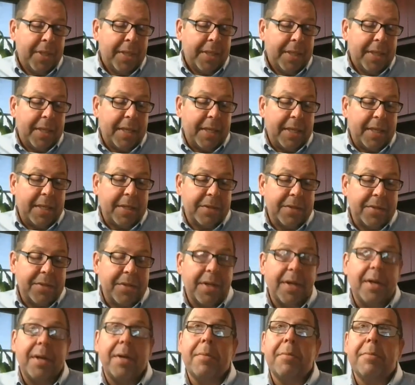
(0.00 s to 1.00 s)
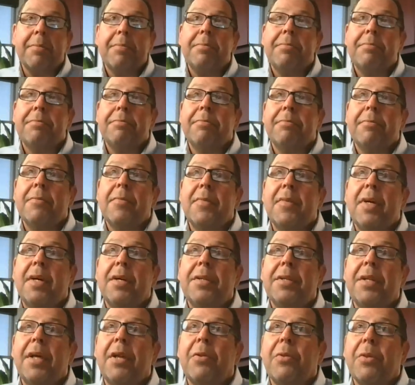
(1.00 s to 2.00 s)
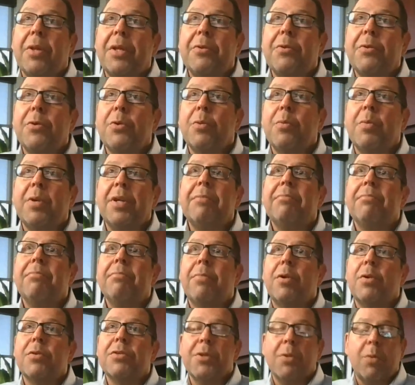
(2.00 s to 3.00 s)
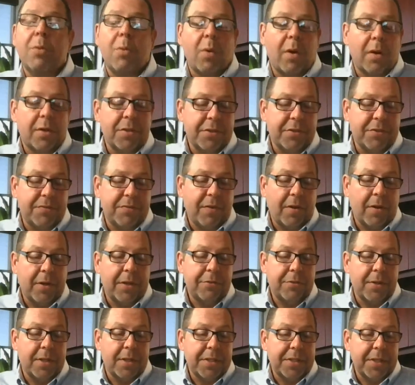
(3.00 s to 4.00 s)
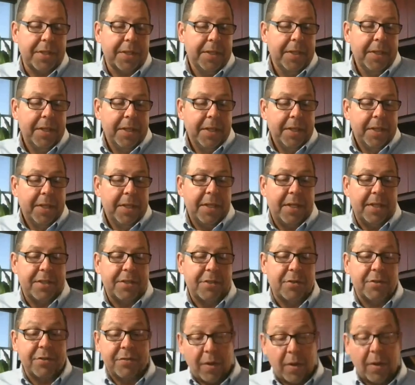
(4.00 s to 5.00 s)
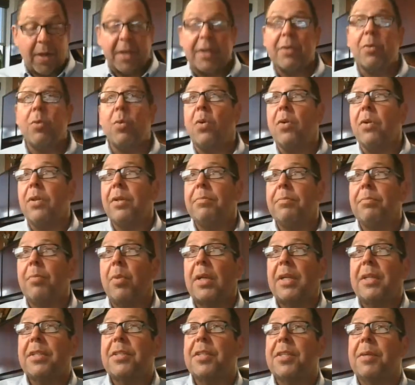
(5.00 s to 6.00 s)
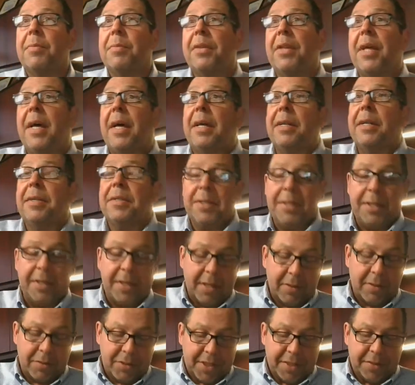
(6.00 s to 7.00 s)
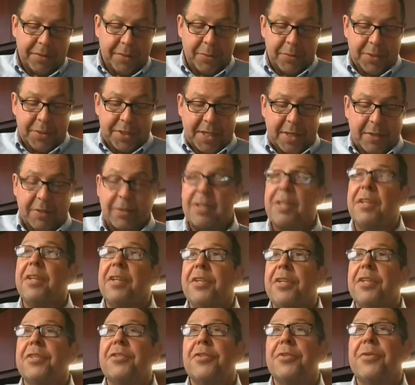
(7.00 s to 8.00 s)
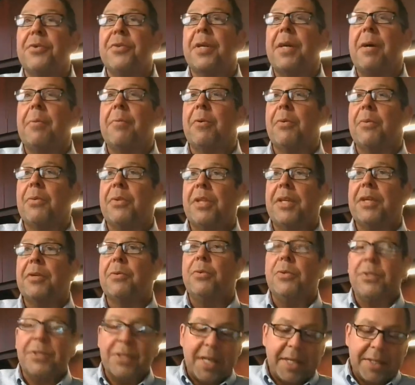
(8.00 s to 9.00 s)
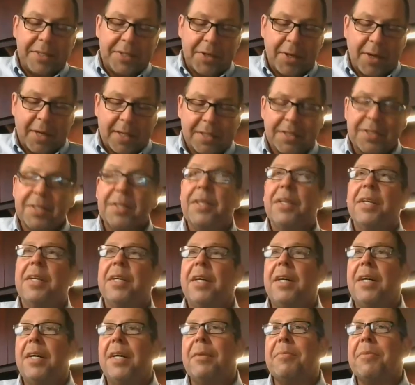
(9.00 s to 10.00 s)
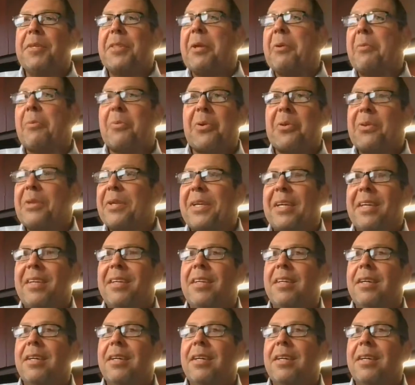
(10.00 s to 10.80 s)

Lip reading: and not only knew, but personal works, and it was very interesting. So it's very cool in bringing some of that, and I'll send those out in addition to a couple of really cool TED Talks. And they really